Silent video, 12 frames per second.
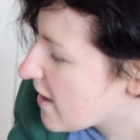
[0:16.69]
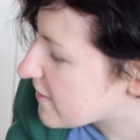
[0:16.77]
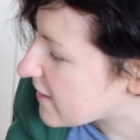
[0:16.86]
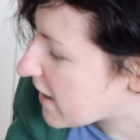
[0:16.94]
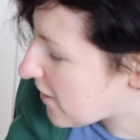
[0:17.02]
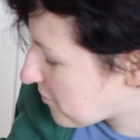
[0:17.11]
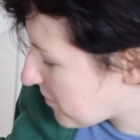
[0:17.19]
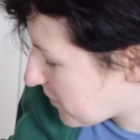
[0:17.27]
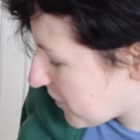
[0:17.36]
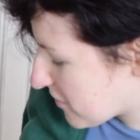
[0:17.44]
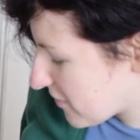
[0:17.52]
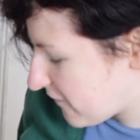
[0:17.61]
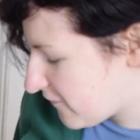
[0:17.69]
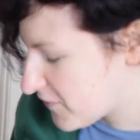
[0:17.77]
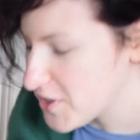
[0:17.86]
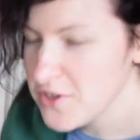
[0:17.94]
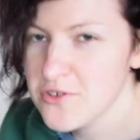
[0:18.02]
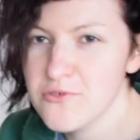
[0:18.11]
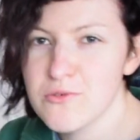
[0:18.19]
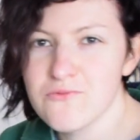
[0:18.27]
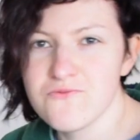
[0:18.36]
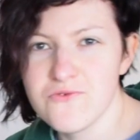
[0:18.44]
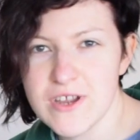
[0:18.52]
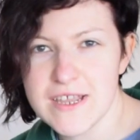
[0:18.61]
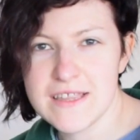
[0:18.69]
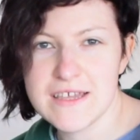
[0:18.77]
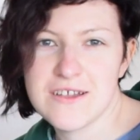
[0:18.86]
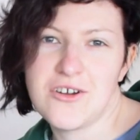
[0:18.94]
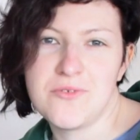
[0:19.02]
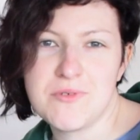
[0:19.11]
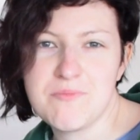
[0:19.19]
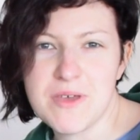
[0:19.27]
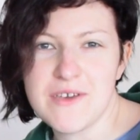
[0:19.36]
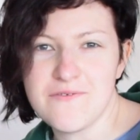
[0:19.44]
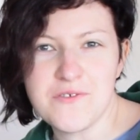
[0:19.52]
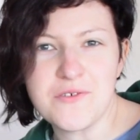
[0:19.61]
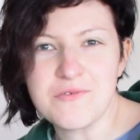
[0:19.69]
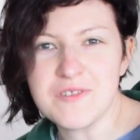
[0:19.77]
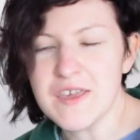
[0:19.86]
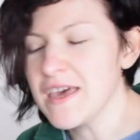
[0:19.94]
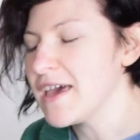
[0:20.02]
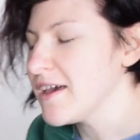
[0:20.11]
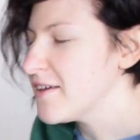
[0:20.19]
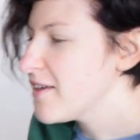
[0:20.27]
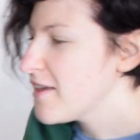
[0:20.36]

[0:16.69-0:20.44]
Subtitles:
Now, there are a few really common pitfalls here.